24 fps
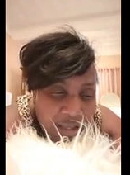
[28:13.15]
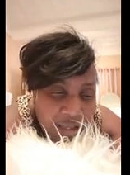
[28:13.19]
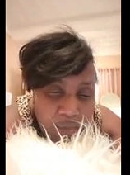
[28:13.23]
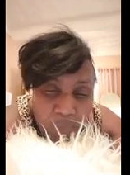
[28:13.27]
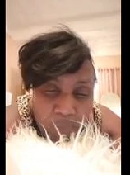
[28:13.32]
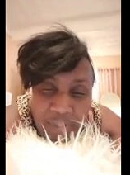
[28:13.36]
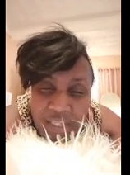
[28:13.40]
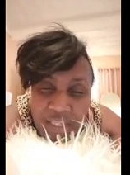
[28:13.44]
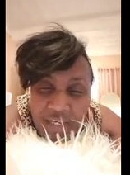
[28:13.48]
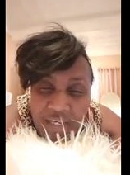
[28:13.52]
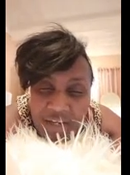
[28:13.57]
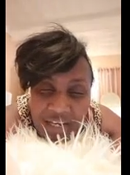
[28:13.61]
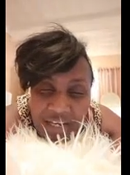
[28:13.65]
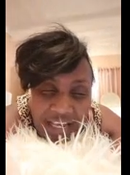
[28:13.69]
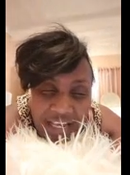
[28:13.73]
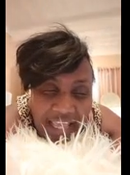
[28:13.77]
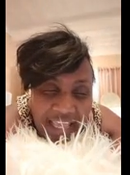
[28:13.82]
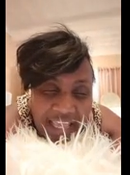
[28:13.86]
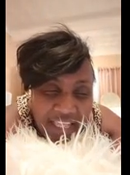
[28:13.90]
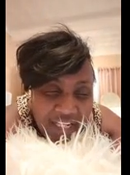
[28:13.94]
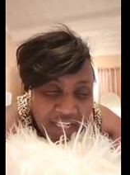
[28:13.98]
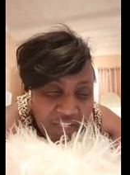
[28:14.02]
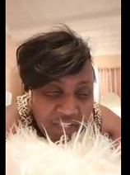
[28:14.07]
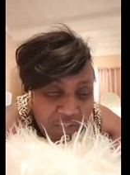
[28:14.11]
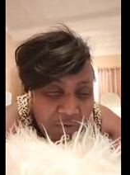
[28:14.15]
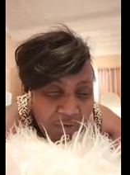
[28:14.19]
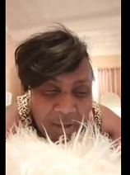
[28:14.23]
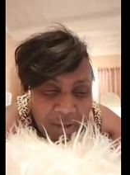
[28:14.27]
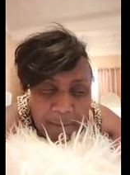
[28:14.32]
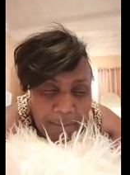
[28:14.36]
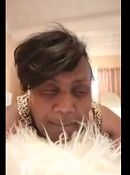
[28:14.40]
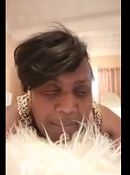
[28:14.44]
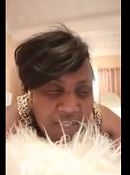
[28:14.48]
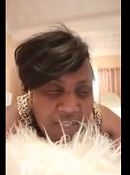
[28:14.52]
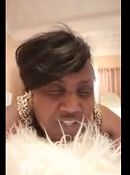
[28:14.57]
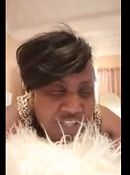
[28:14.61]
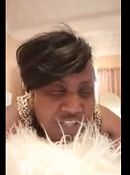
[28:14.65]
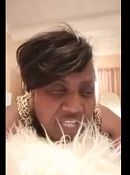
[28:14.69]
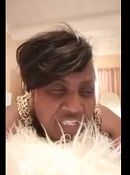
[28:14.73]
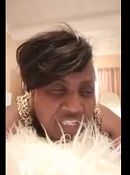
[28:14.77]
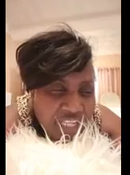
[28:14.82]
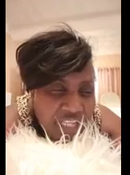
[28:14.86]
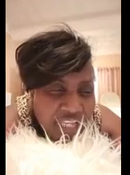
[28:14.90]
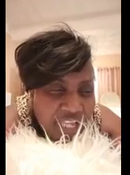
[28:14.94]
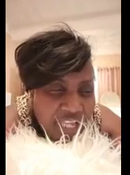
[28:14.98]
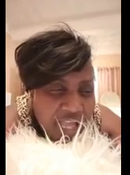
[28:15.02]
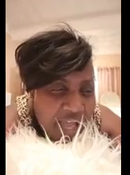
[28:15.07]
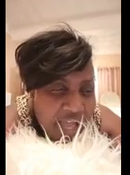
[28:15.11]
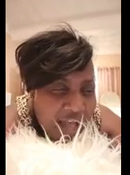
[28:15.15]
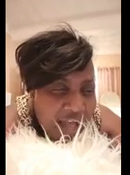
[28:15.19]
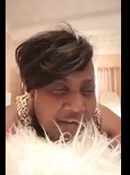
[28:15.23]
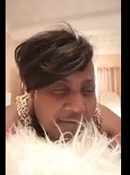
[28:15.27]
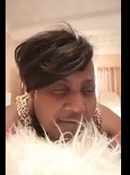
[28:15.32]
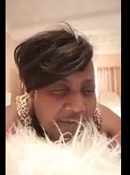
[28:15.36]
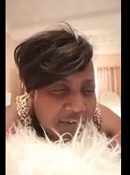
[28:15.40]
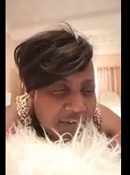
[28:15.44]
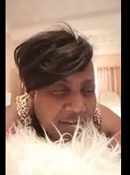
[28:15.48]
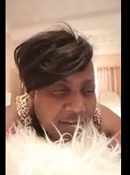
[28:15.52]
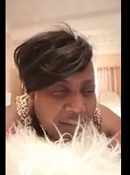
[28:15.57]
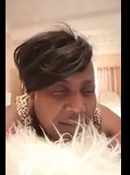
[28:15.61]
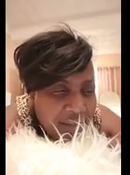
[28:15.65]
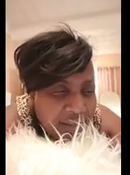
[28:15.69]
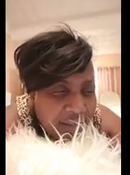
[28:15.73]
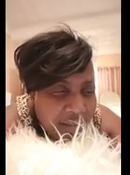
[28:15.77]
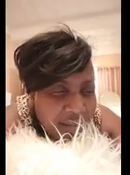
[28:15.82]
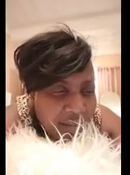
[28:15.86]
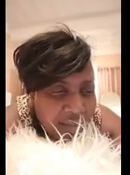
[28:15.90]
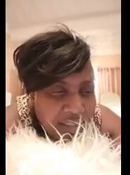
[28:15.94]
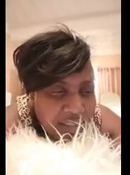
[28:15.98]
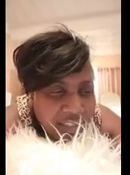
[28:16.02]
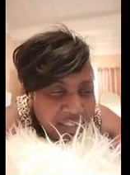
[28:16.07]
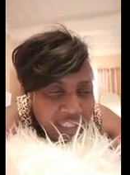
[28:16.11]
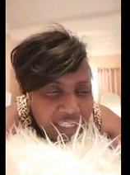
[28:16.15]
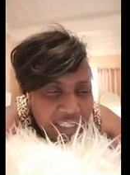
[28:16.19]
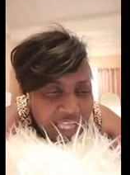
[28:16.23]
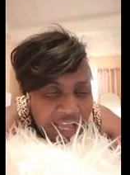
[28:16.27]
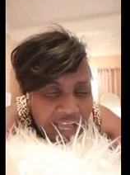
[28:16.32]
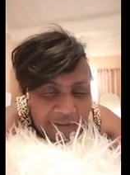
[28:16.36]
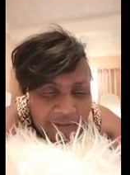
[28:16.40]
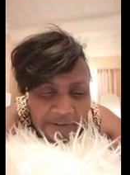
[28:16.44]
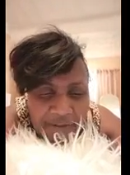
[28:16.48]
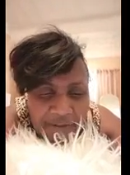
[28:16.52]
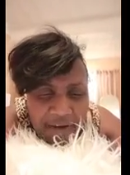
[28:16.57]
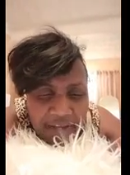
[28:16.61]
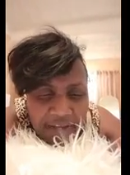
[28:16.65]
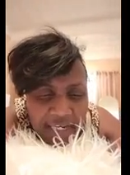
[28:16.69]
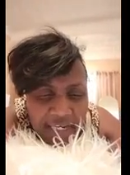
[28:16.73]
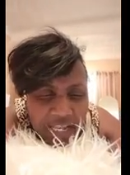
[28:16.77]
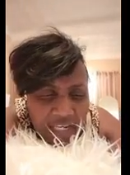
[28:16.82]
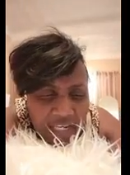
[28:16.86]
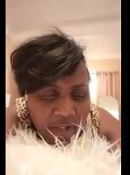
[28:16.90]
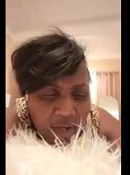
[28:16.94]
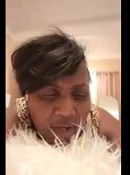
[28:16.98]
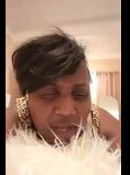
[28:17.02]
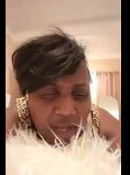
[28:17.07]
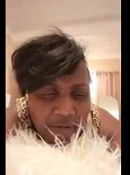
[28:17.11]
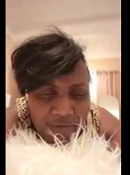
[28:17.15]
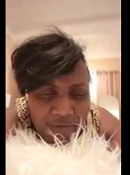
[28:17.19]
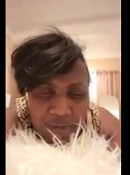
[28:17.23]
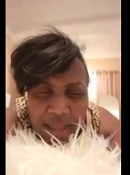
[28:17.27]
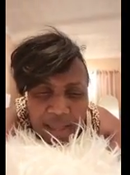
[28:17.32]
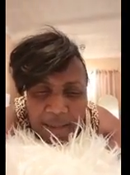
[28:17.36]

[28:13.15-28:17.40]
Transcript: We you not like. No ambition you don't have. You there foreign and no have no